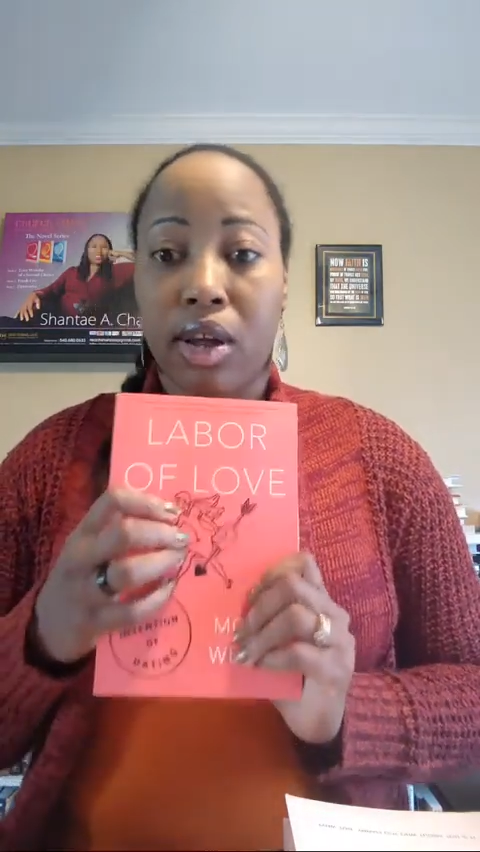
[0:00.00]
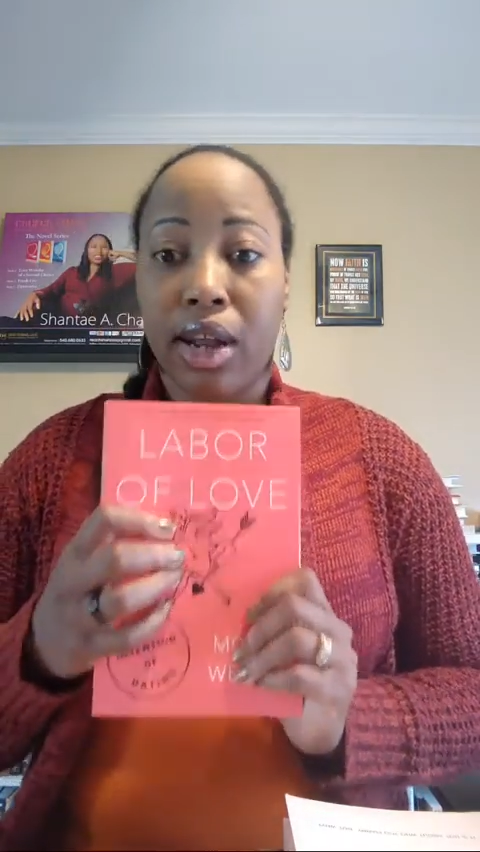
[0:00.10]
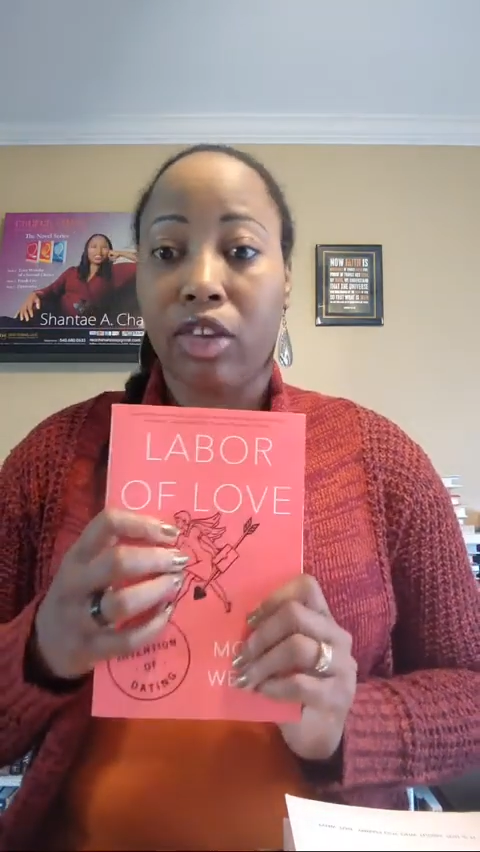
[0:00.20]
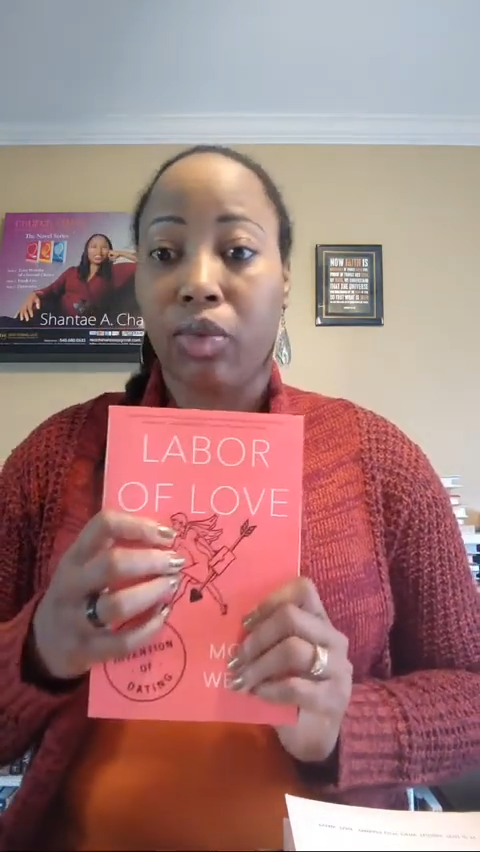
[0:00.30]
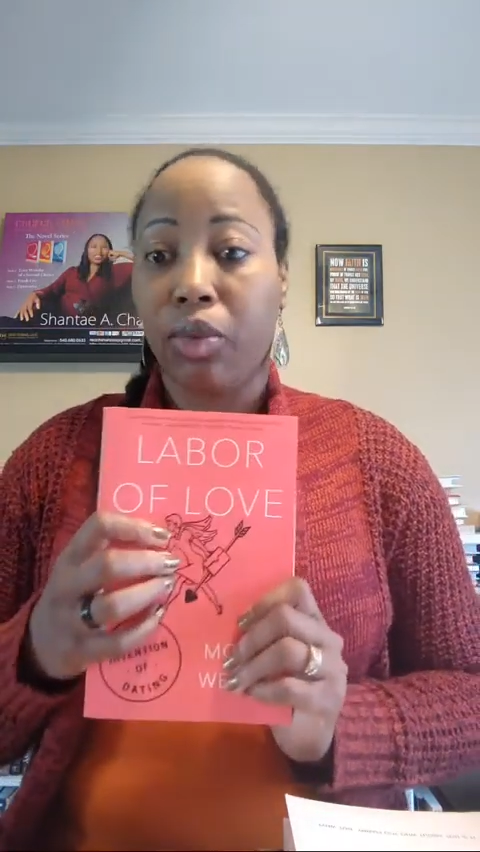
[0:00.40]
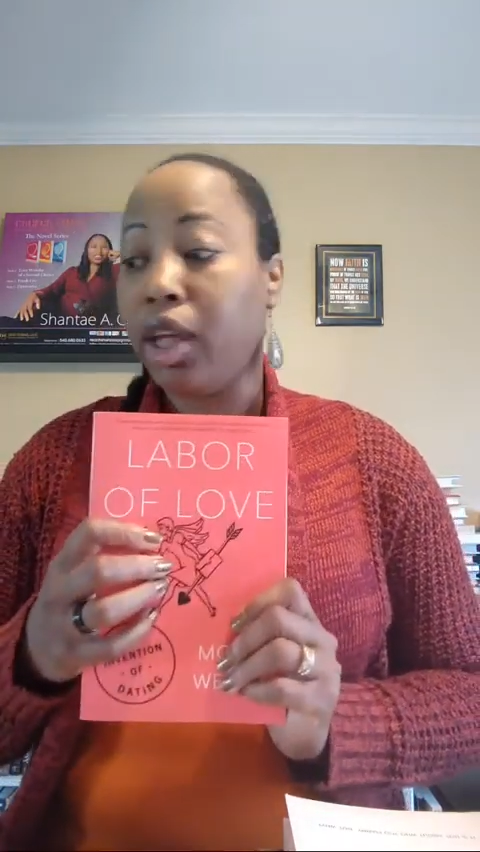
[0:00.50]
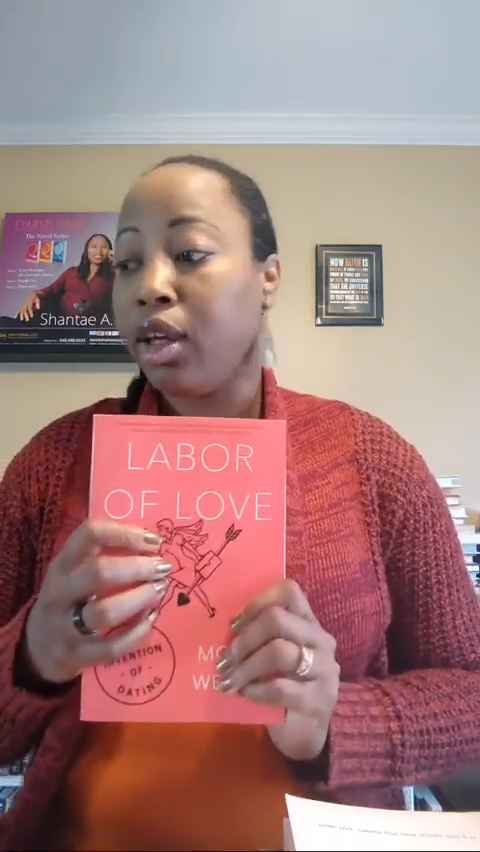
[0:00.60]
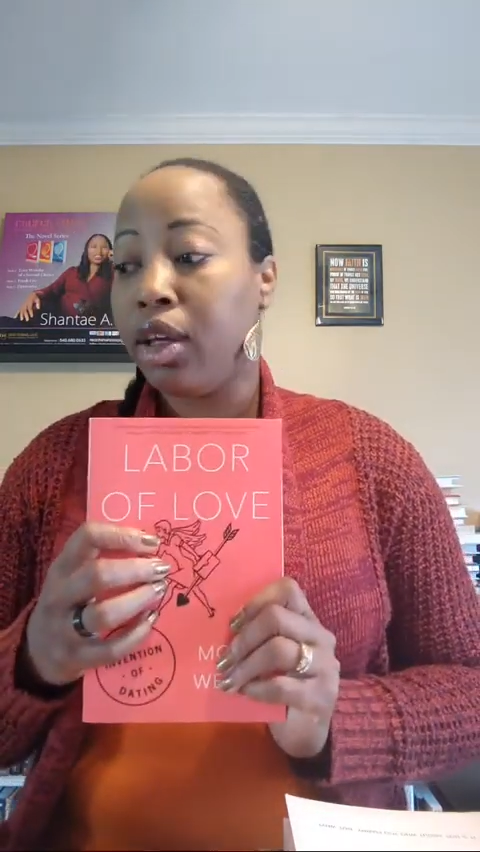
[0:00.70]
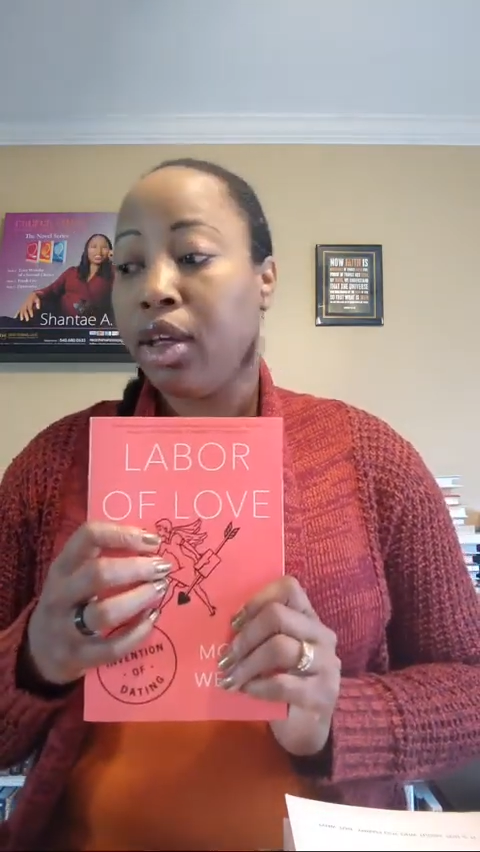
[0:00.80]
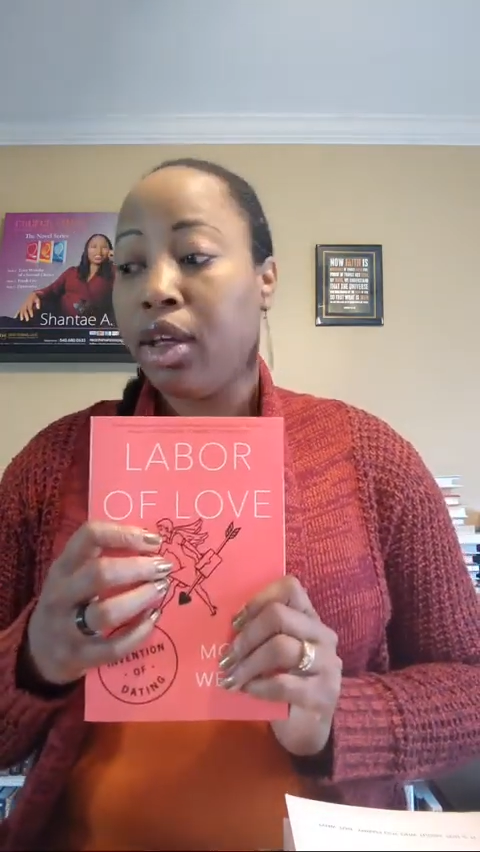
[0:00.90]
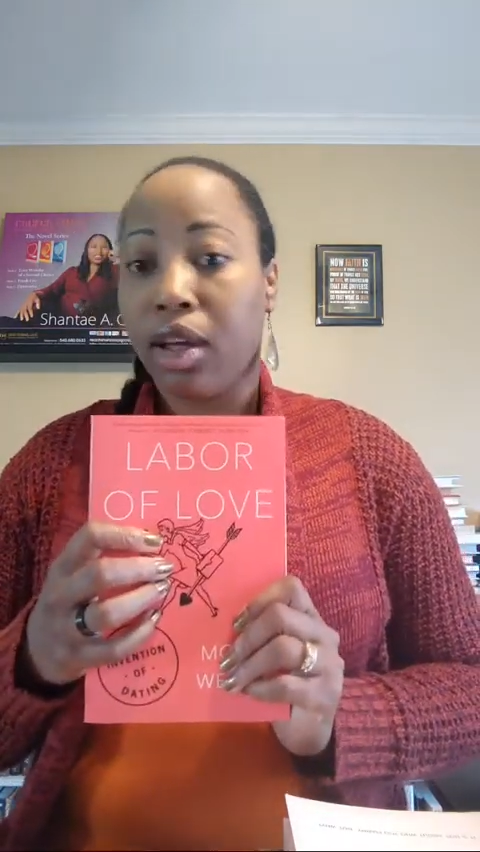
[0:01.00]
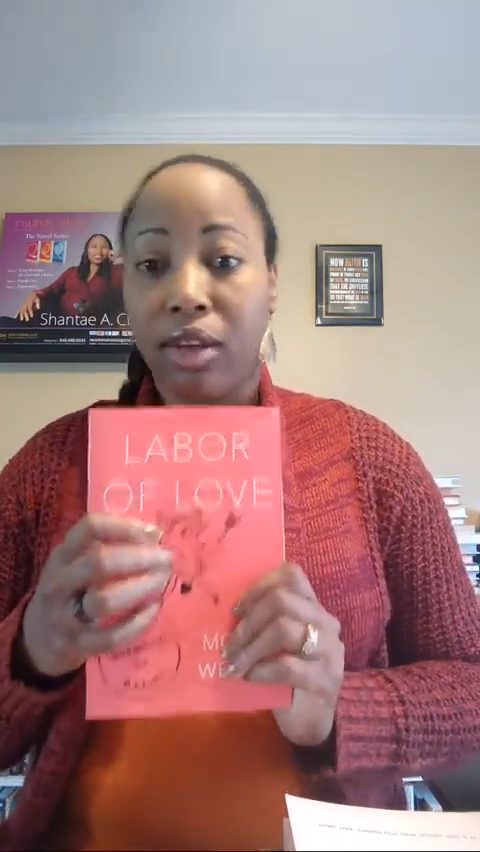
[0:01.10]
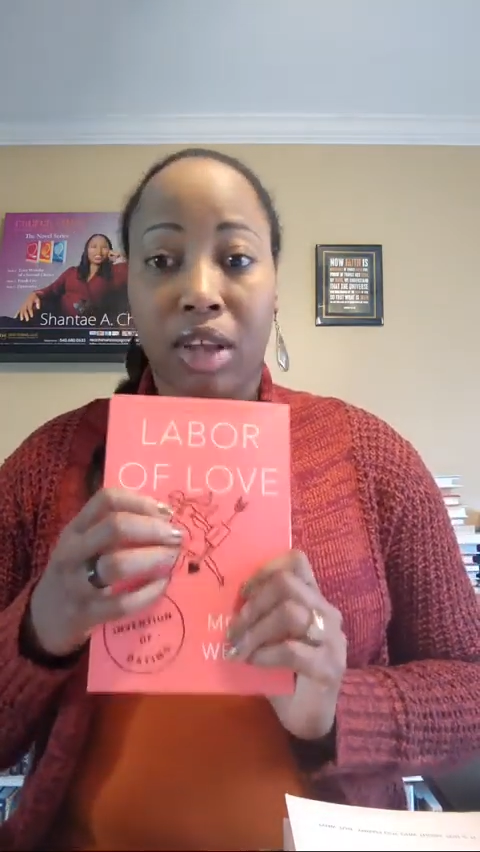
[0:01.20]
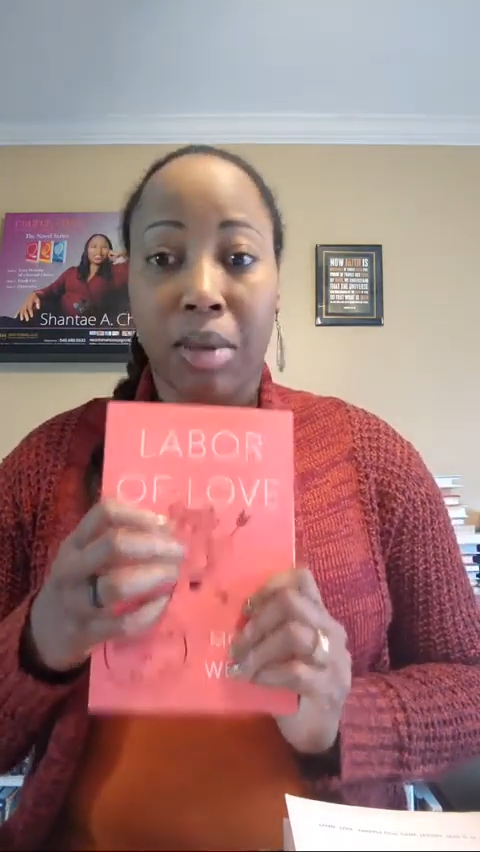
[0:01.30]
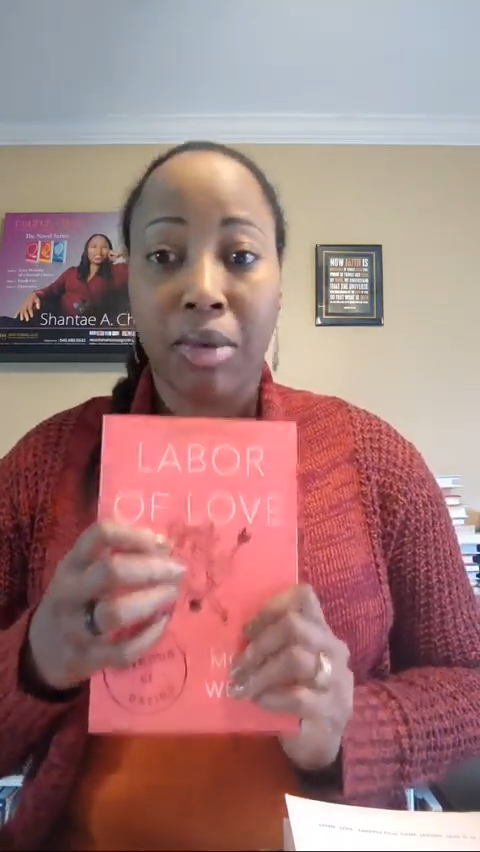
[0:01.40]
next week,
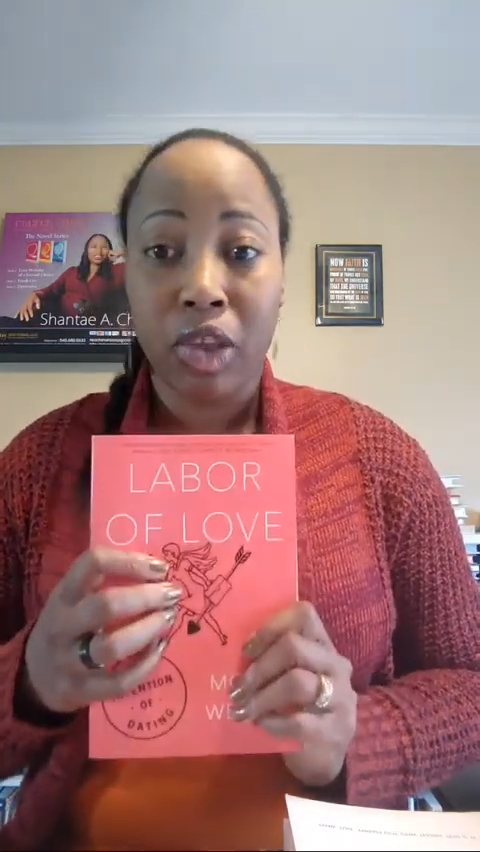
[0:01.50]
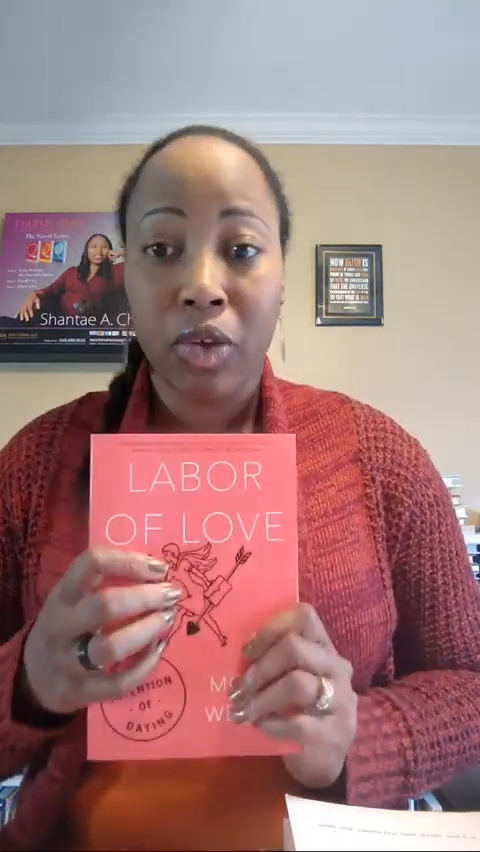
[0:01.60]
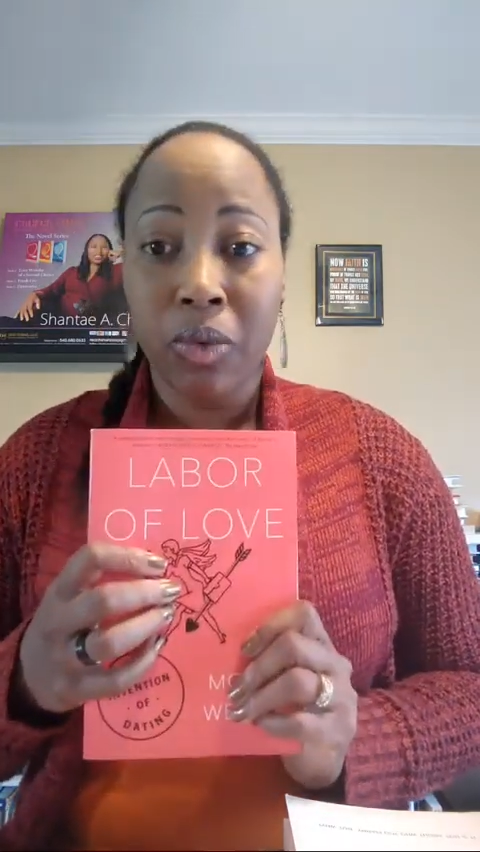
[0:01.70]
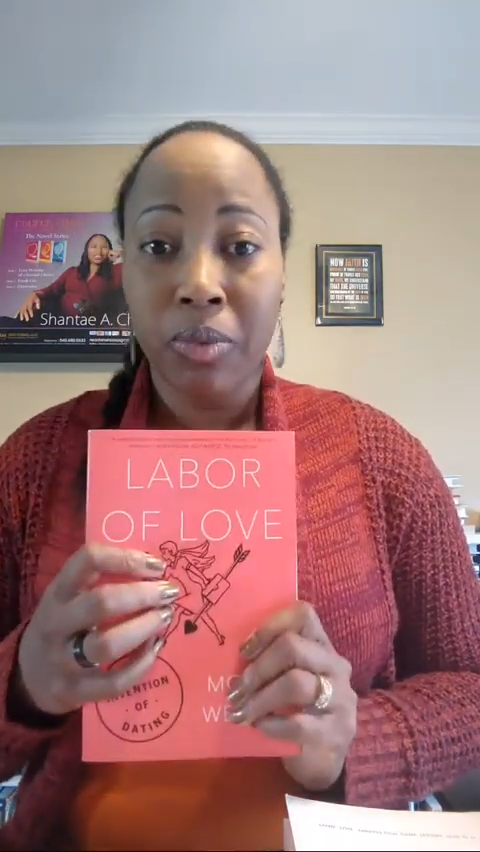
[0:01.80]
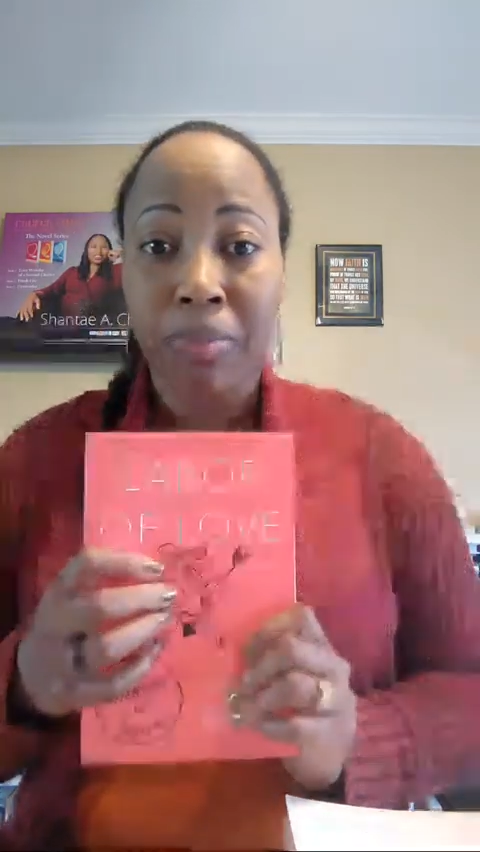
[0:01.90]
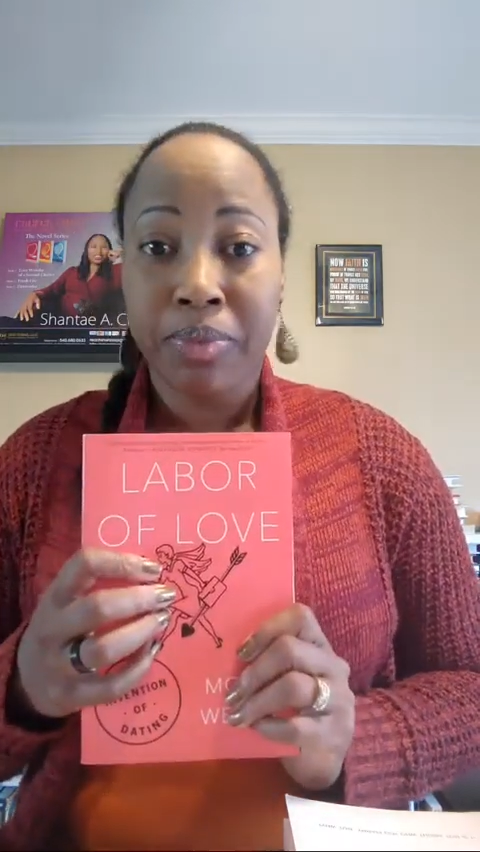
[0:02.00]
because some of you,